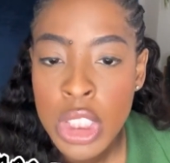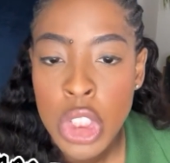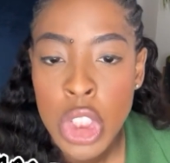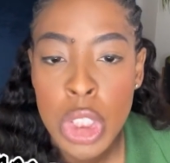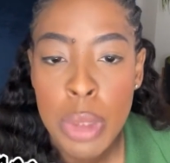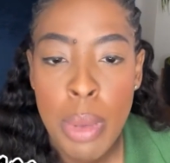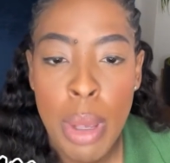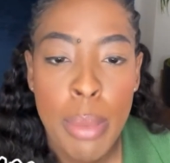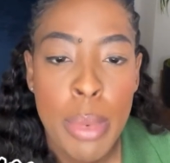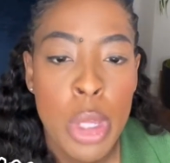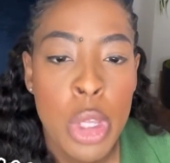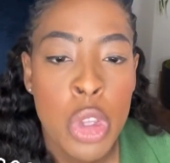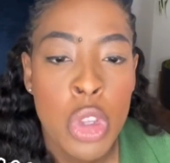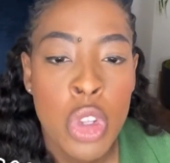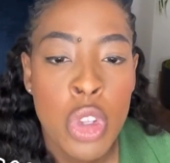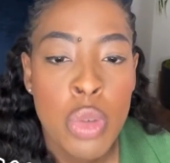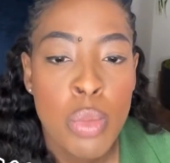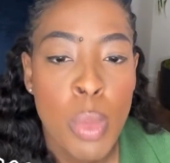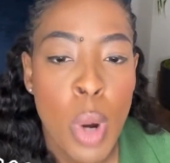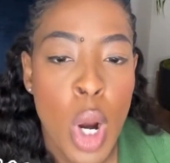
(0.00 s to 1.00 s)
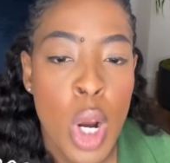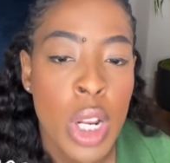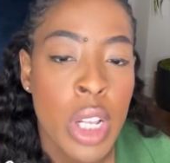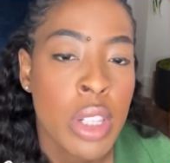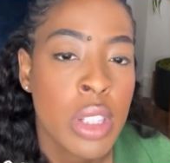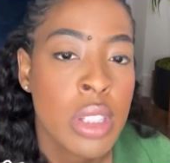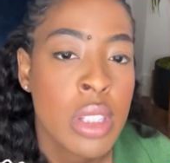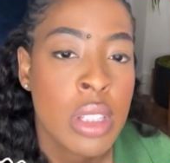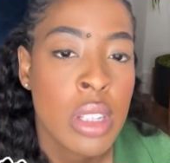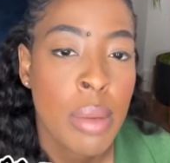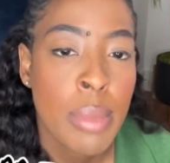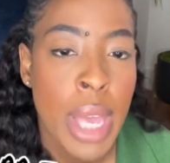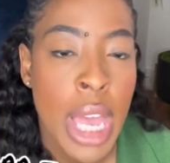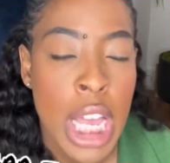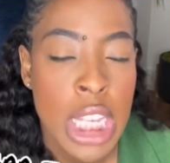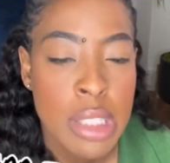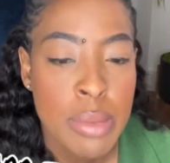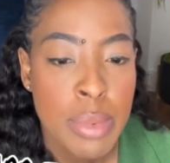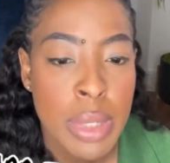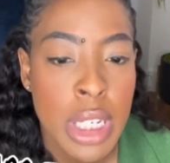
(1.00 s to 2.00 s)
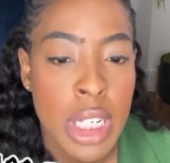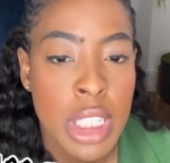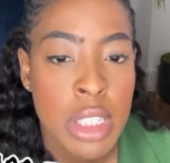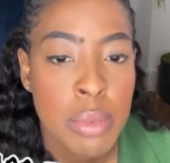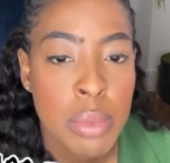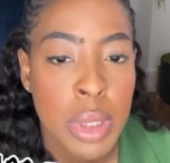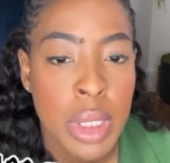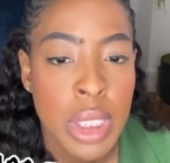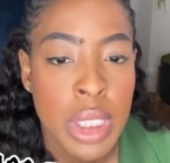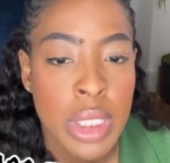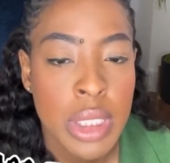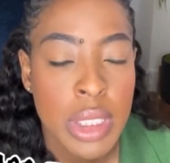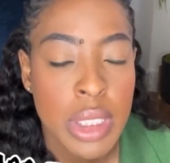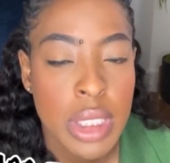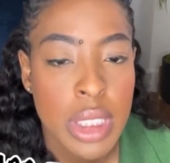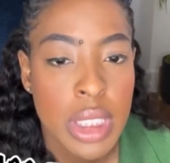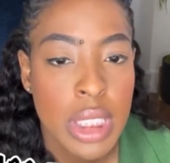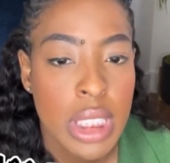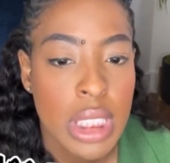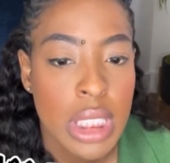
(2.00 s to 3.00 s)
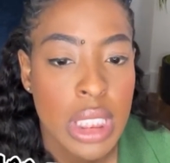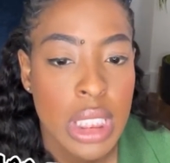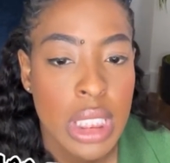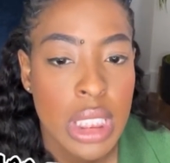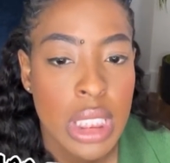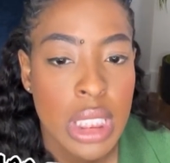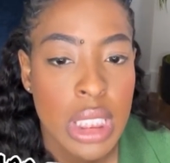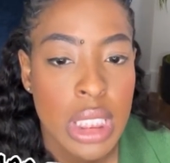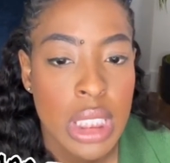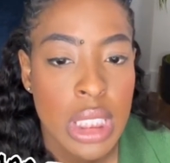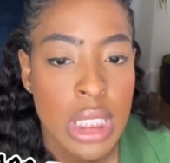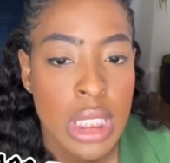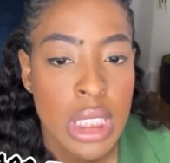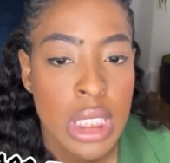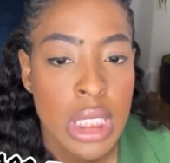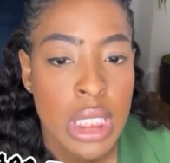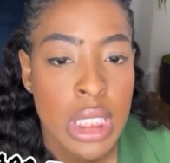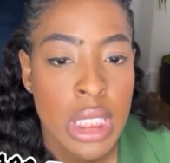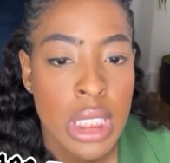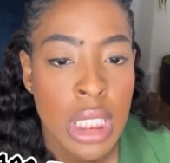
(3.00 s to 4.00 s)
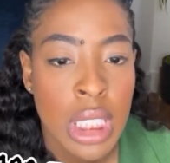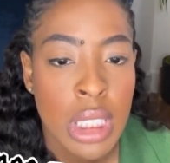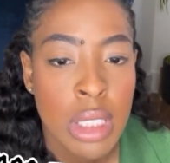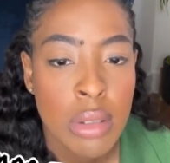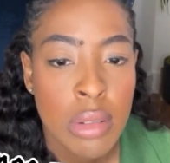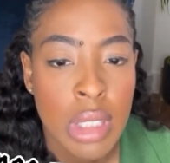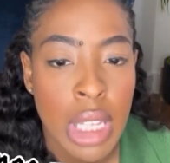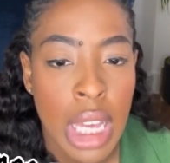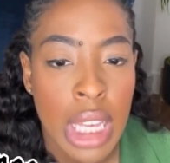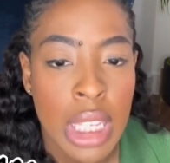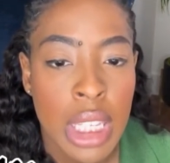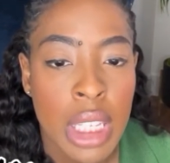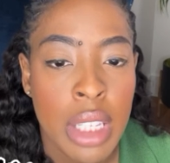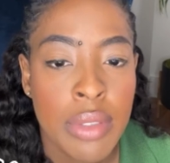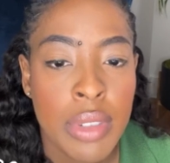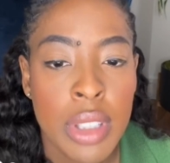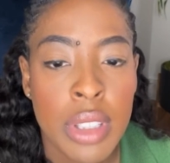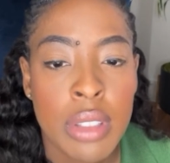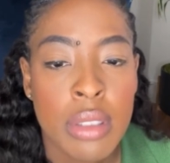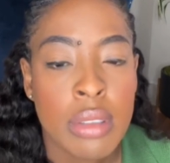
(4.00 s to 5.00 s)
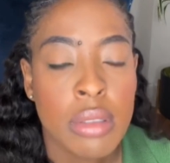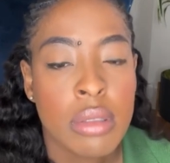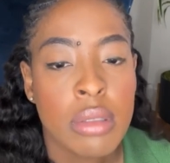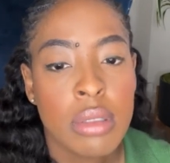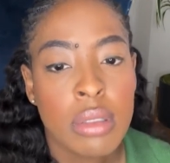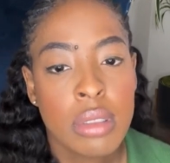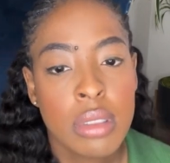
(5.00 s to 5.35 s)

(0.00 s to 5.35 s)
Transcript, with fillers: She may be smart in some aspects, but a little naive and